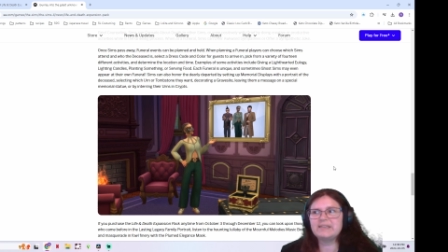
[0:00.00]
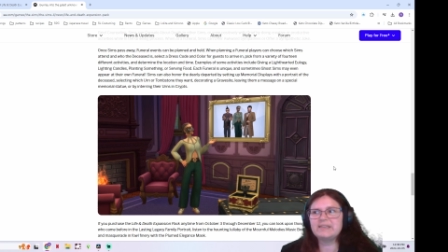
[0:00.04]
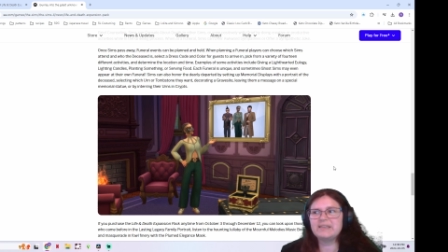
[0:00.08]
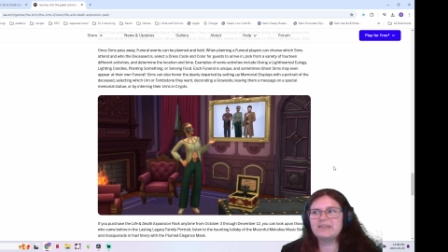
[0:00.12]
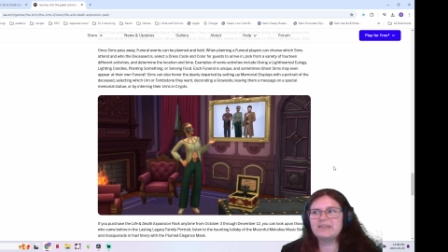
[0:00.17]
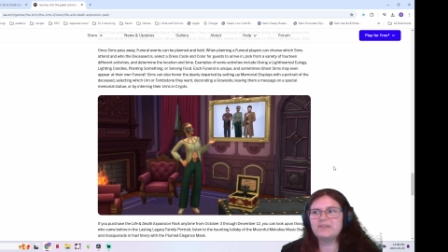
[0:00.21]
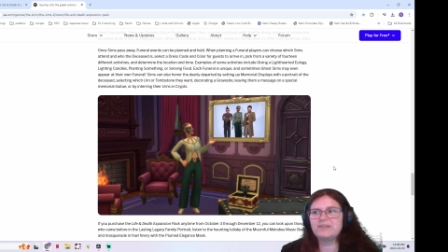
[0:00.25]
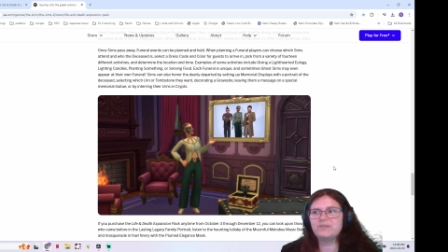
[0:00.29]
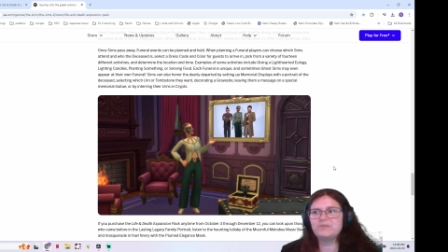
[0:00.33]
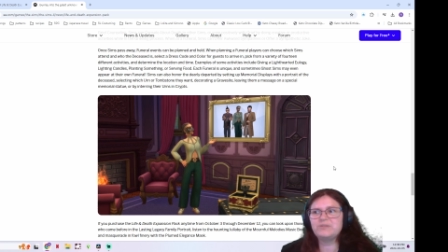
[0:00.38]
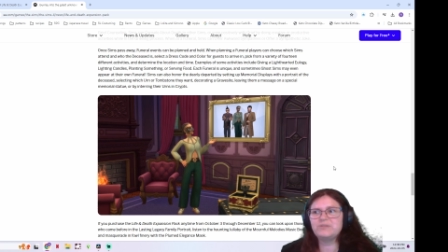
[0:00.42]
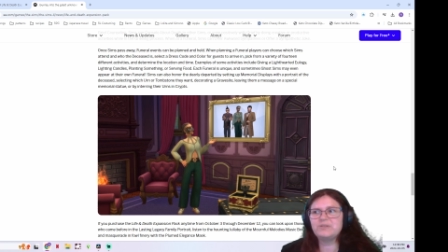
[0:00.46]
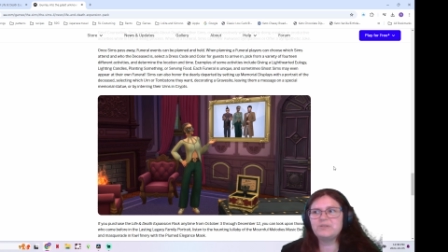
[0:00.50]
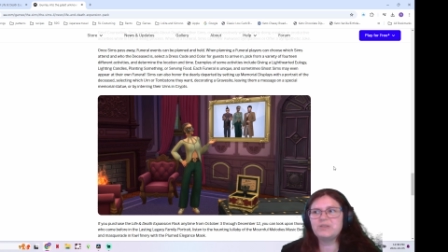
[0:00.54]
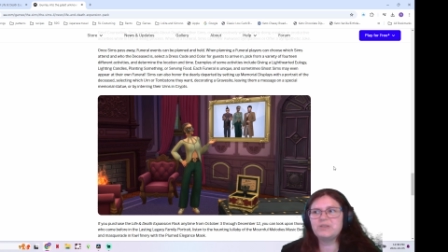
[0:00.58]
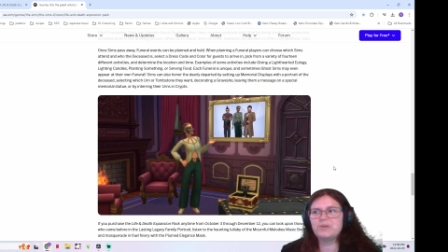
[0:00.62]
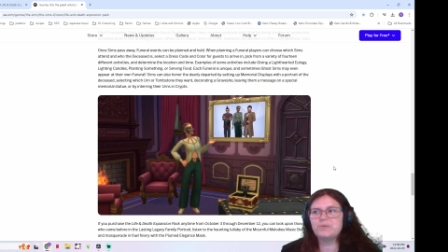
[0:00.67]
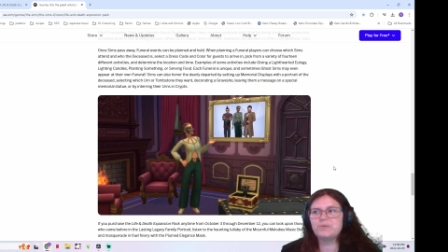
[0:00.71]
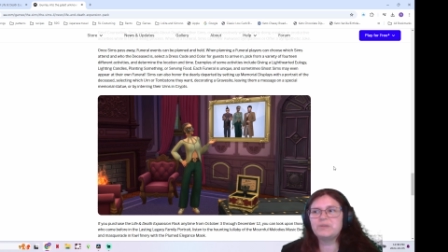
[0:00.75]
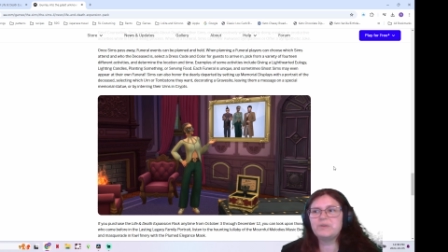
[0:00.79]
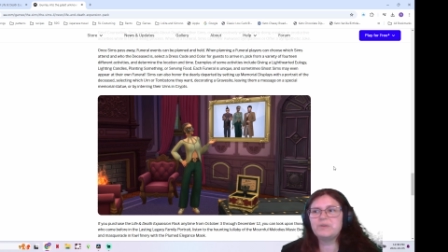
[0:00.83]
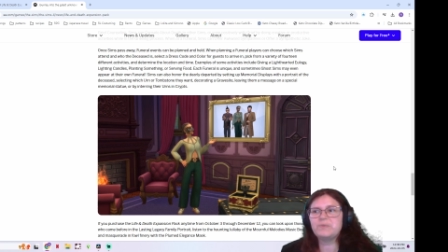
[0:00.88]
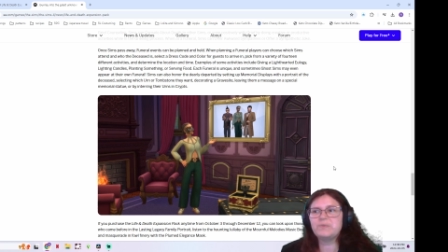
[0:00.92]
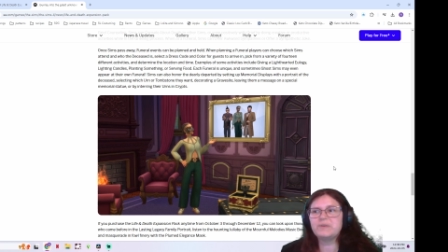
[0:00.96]
I think those are the
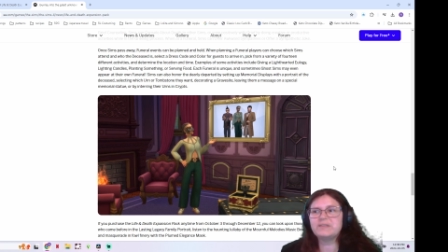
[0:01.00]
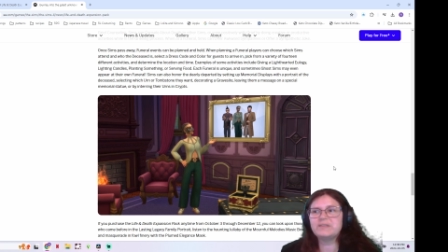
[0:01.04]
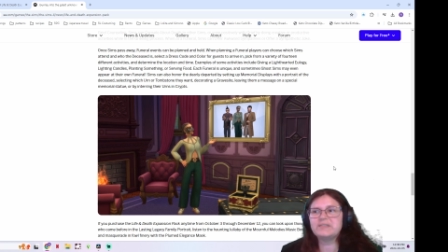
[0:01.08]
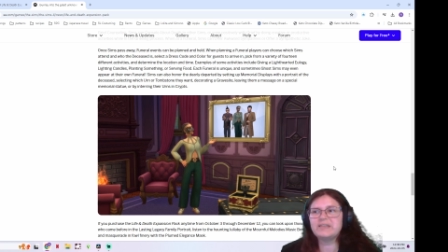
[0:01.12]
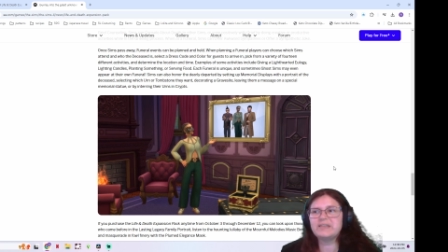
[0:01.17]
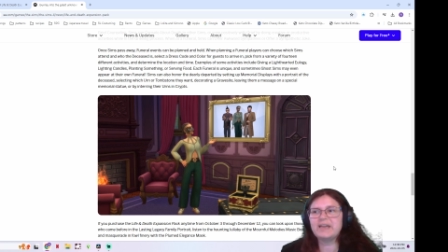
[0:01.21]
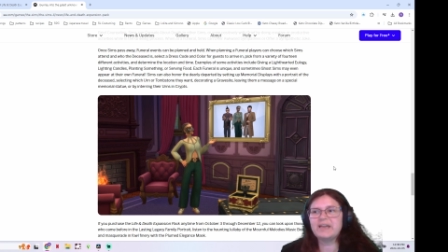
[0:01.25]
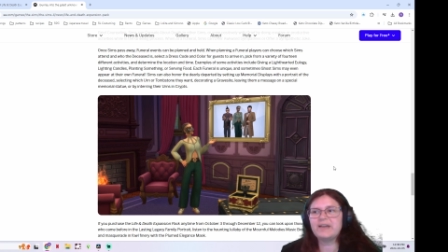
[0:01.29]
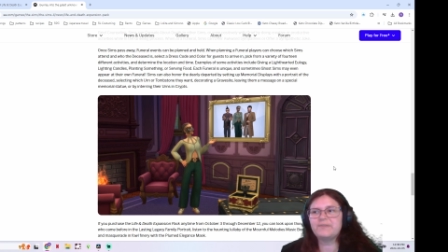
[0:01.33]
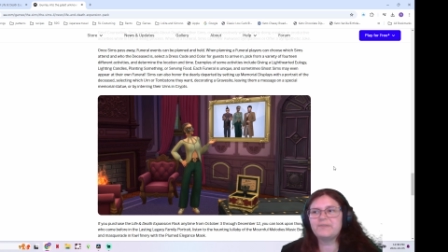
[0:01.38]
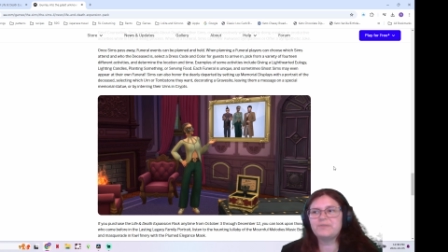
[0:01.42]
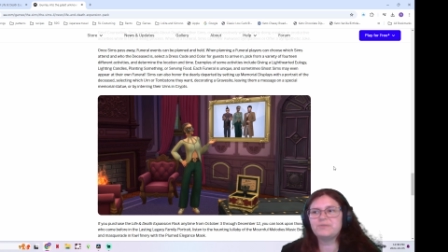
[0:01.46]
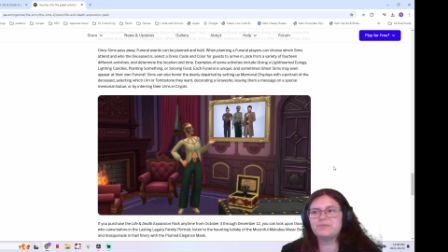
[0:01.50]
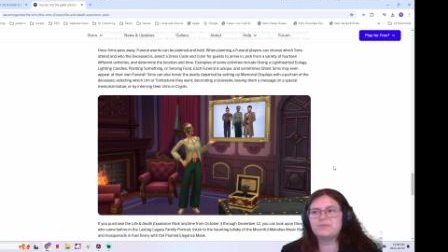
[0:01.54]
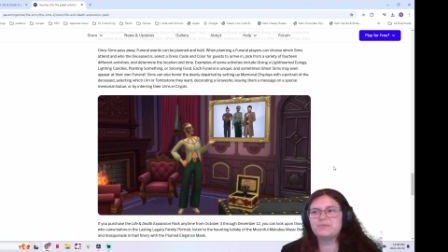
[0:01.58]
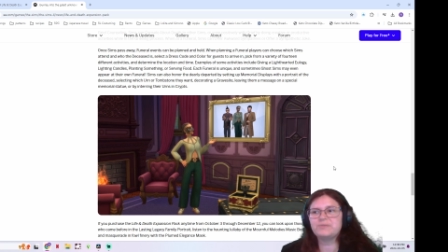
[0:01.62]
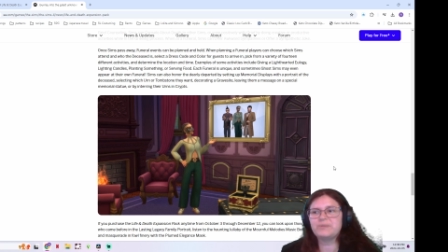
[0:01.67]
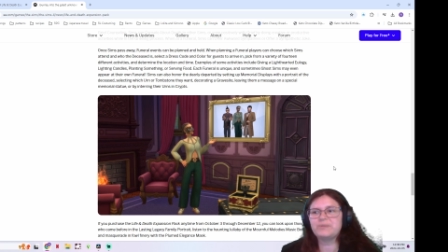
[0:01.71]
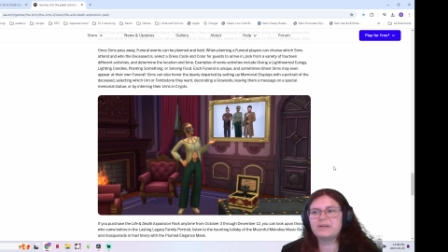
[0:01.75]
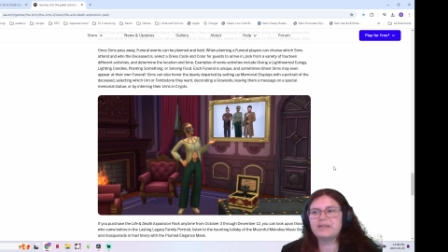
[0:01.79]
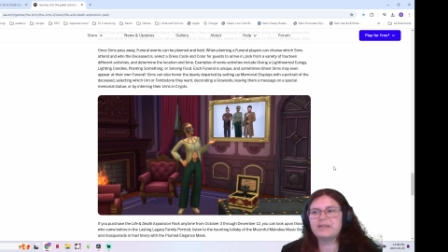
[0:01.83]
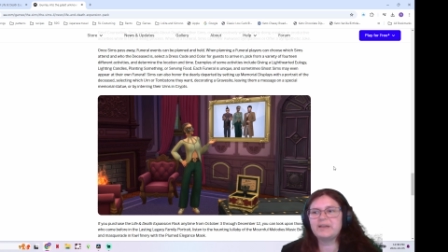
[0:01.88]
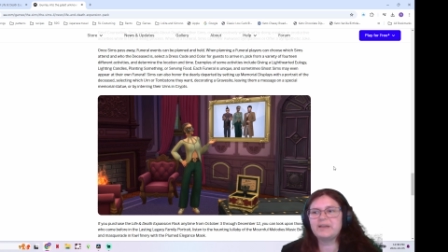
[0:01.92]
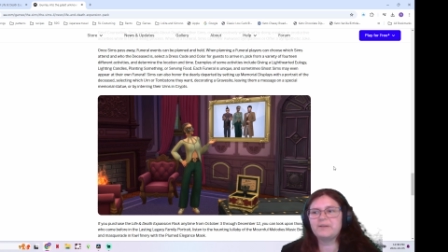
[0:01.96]
only ones that have those
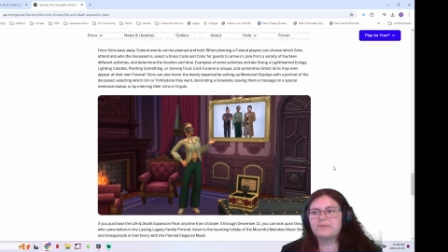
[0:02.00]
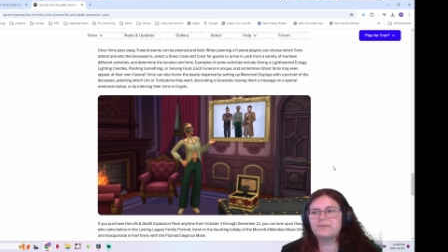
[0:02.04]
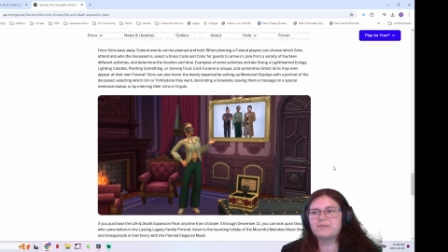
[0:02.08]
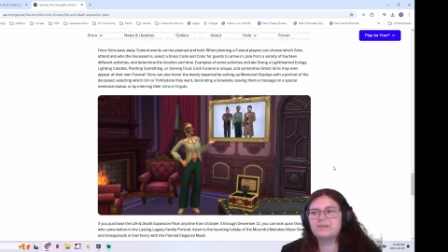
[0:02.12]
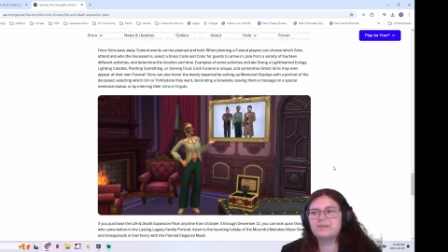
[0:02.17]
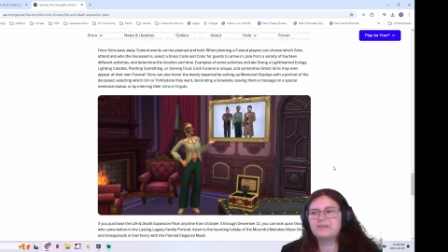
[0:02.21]
right now.